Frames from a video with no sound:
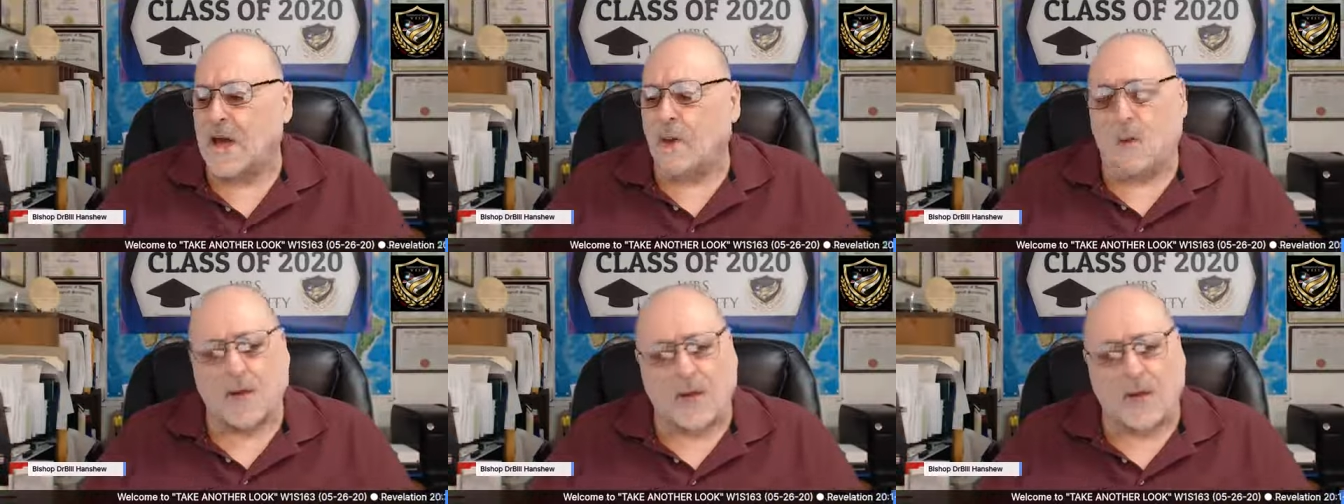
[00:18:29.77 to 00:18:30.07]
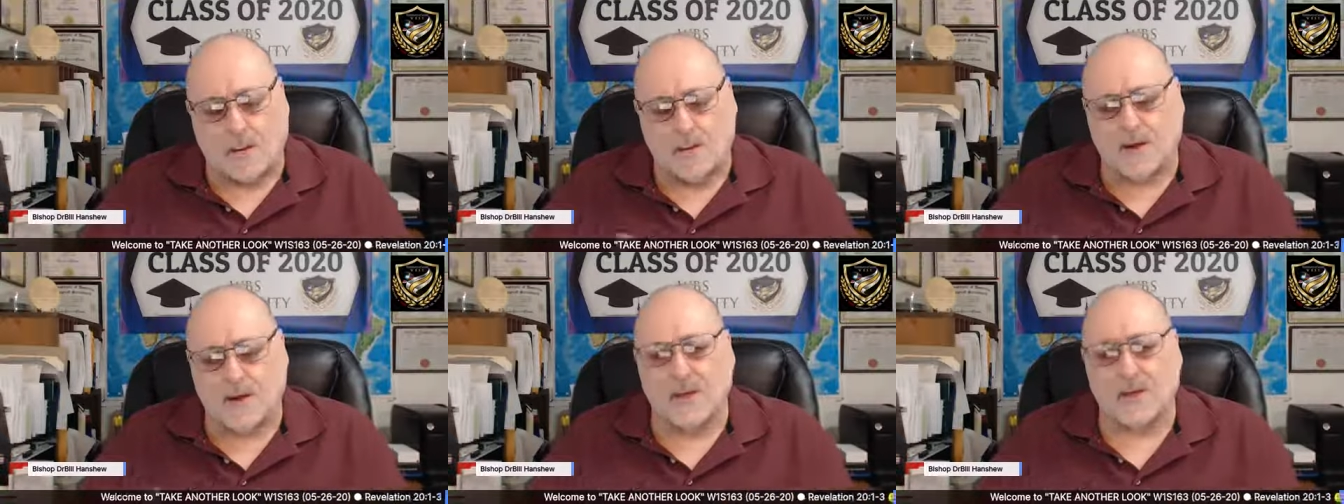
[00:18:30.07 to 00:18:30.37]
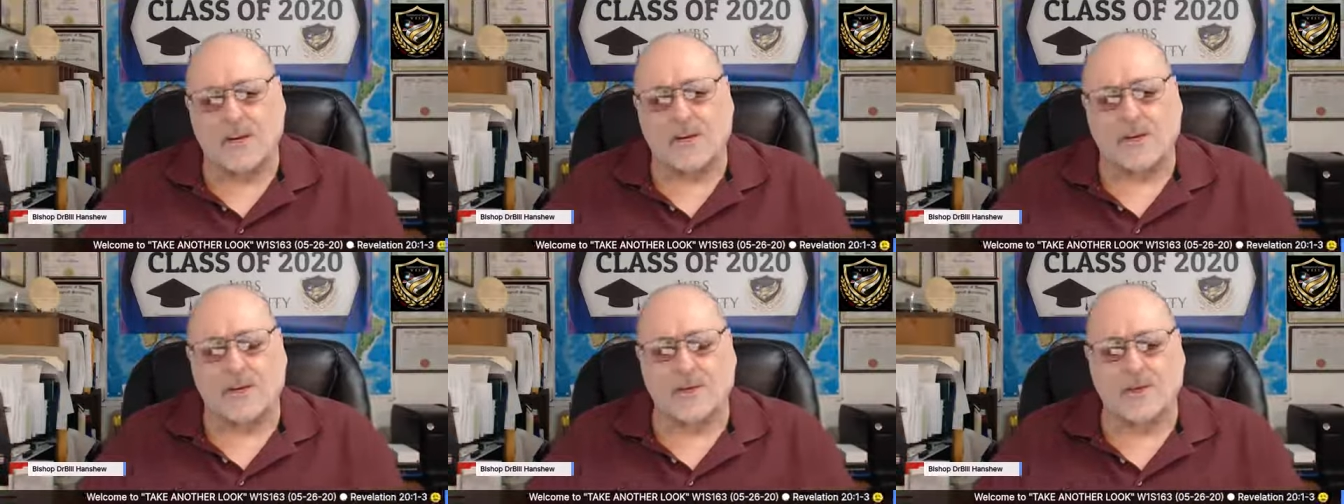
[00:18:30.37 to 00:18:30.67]
We come into
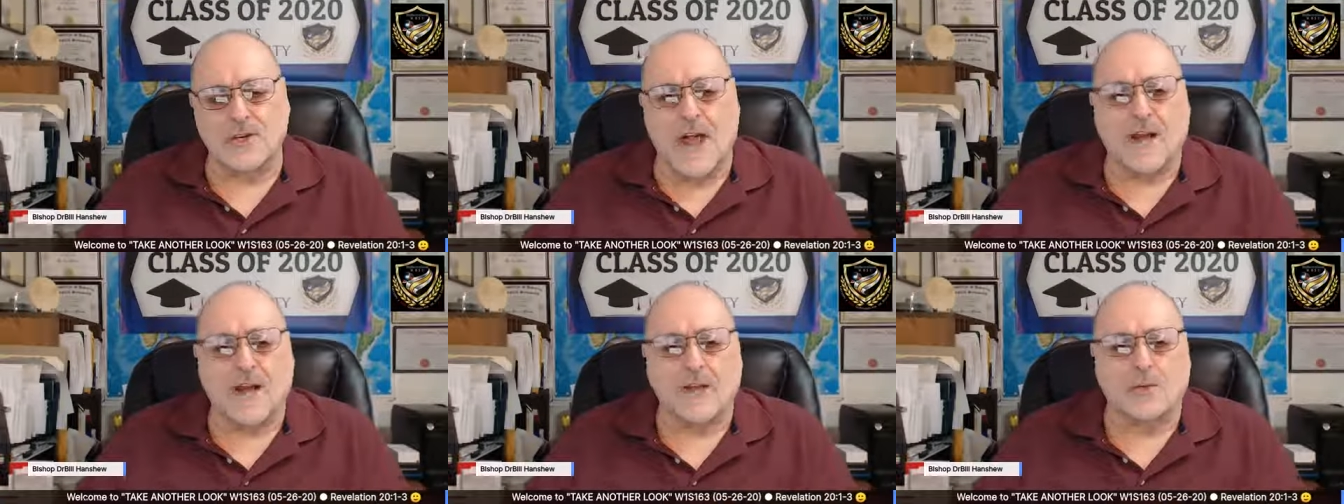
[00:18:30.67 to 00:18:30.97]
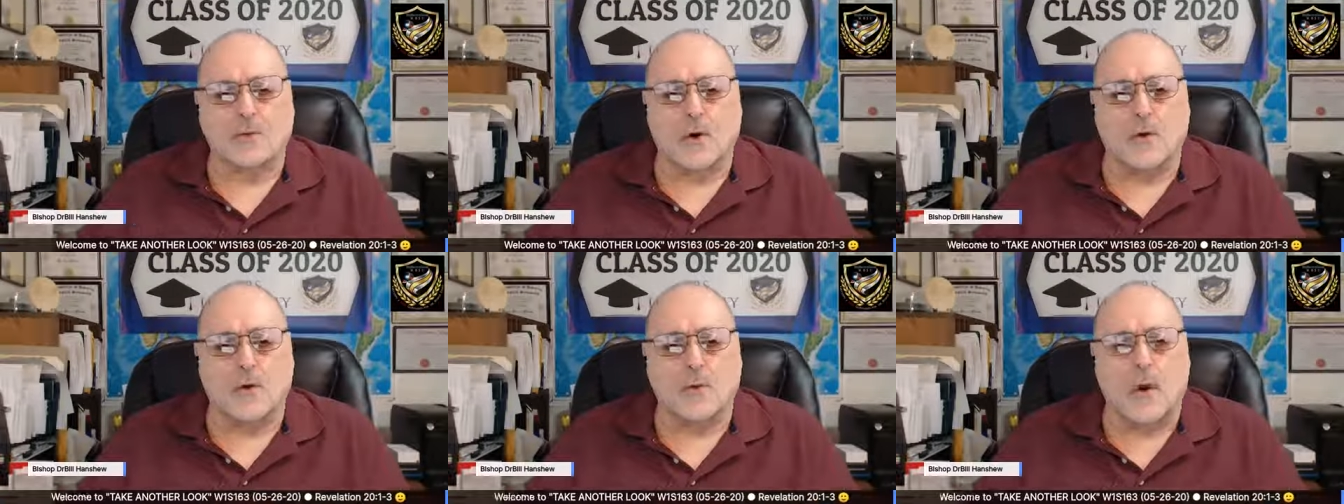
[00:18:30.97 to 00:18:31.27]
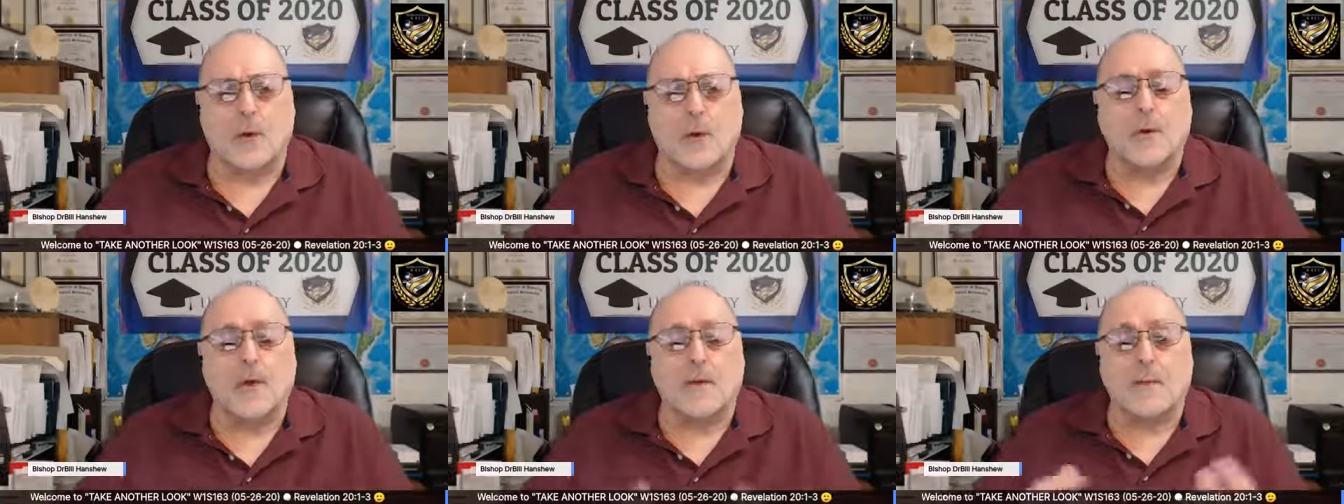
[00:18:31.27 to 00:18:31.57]
this natural
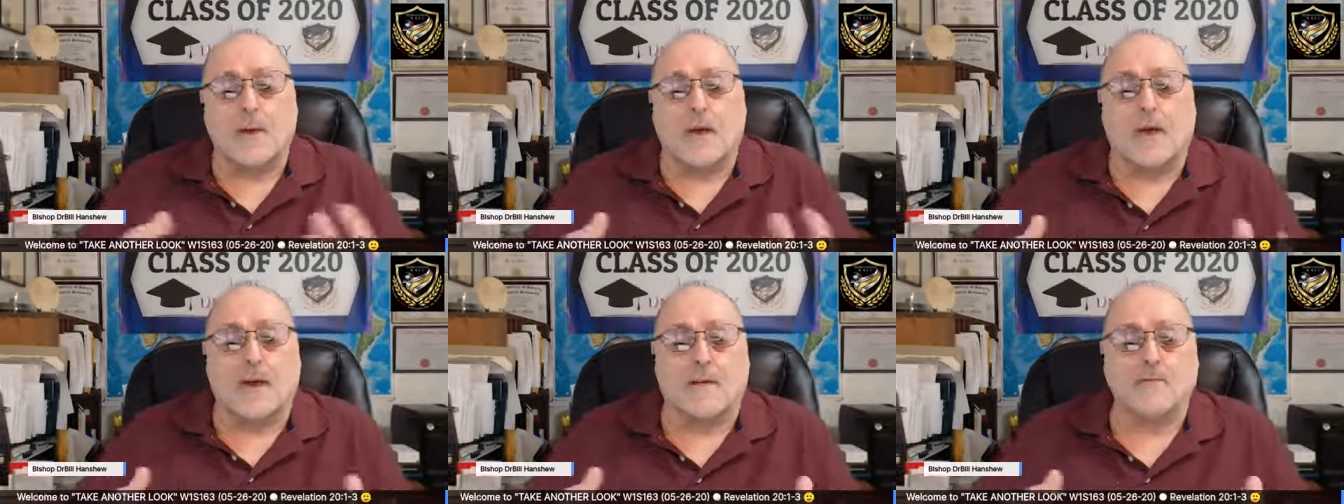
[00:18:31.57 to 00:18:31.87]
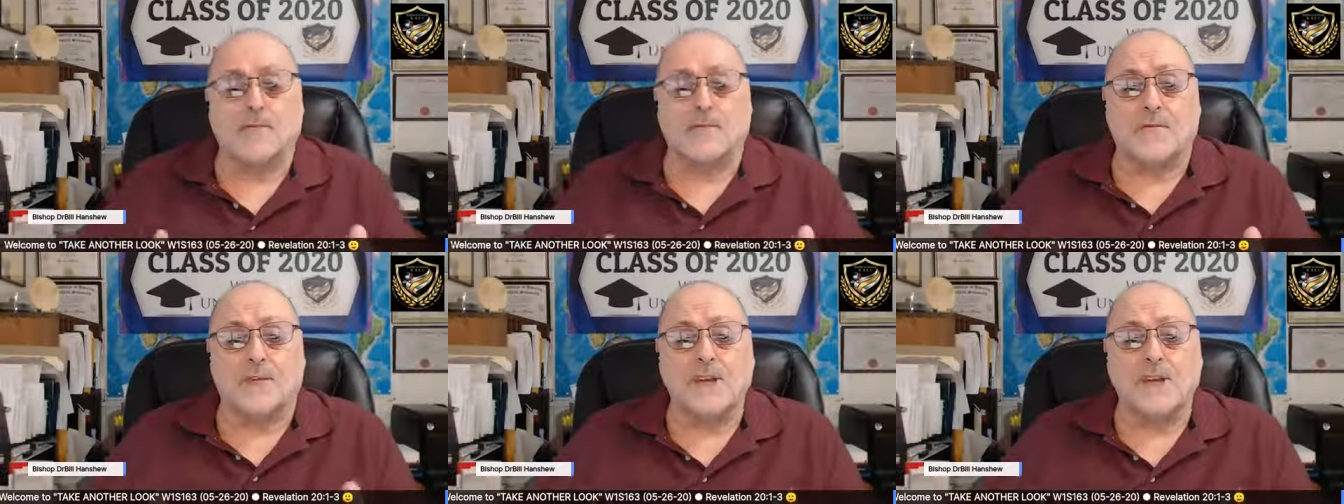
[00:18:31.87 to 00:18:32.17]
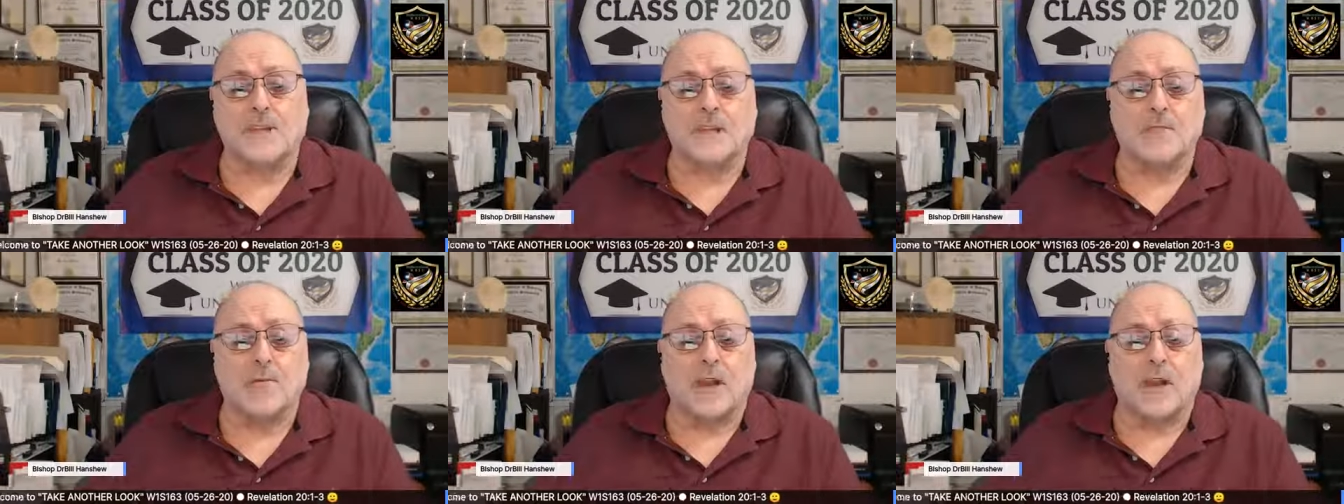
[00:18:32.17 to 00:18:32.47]
realm, we become
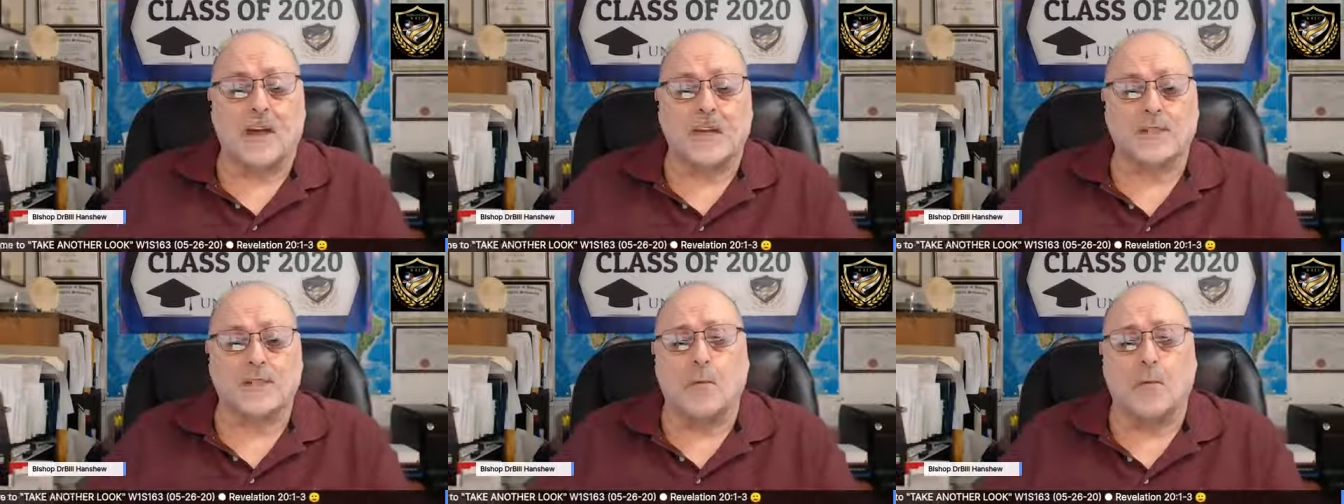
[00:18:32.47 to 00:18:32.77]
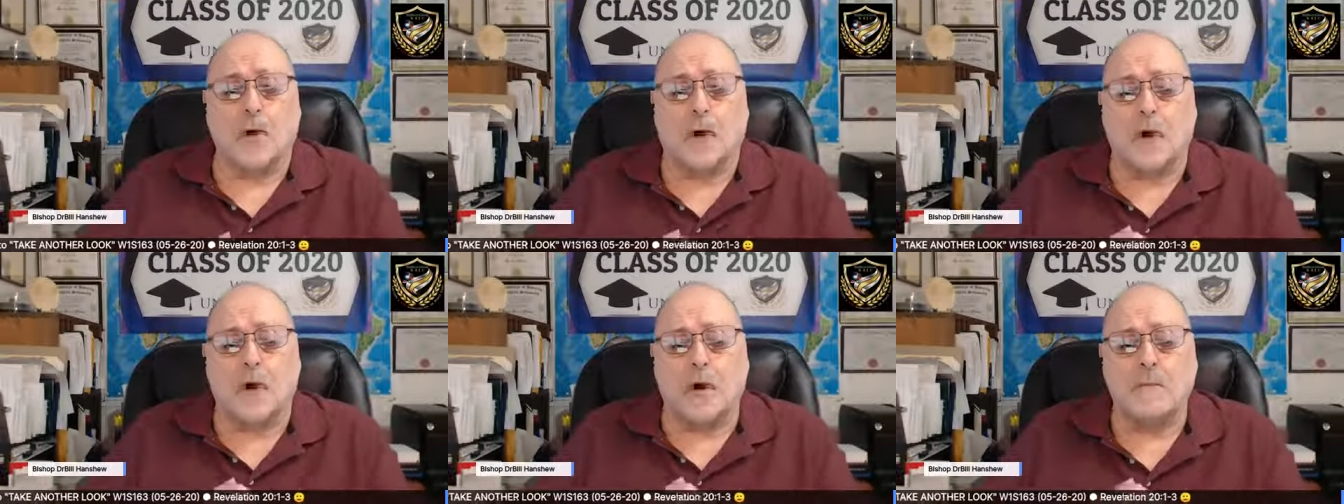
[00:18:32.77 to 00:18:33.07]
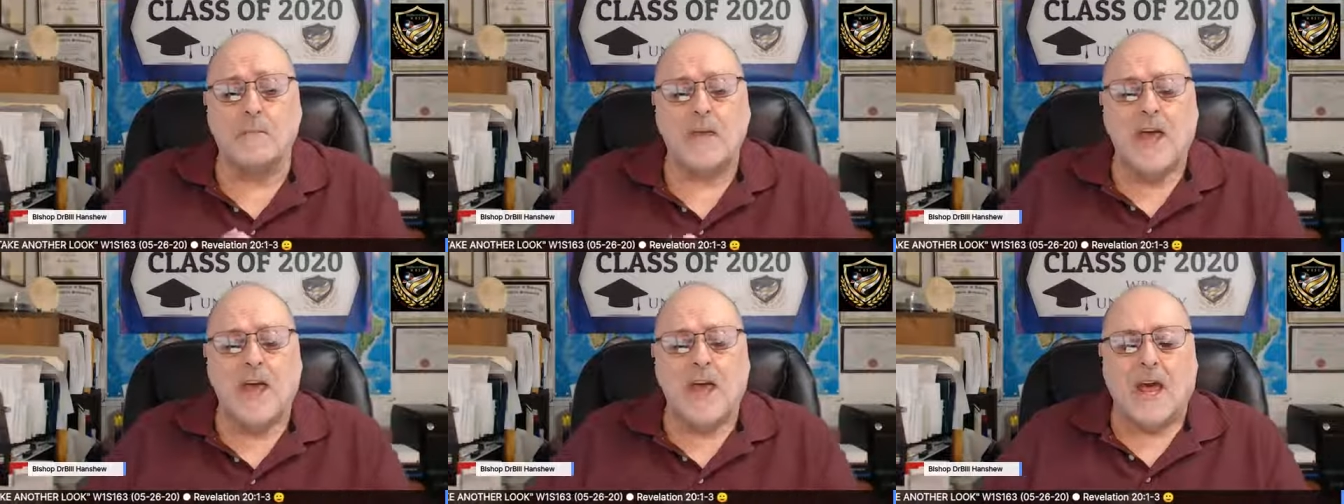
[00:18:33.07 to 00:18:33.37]
visible as it
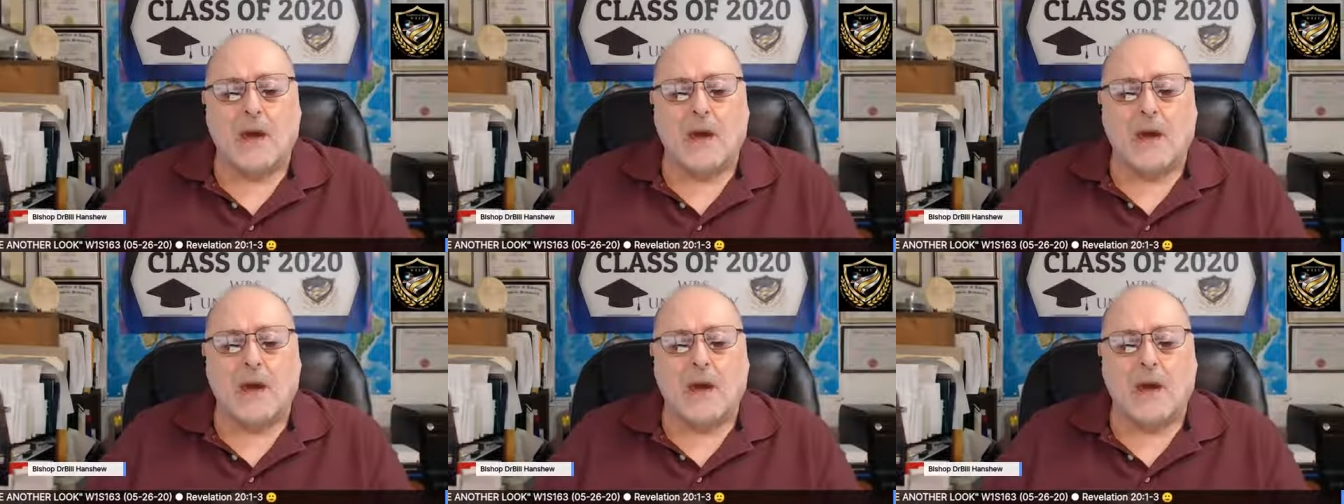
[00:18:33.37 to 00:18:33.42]
were,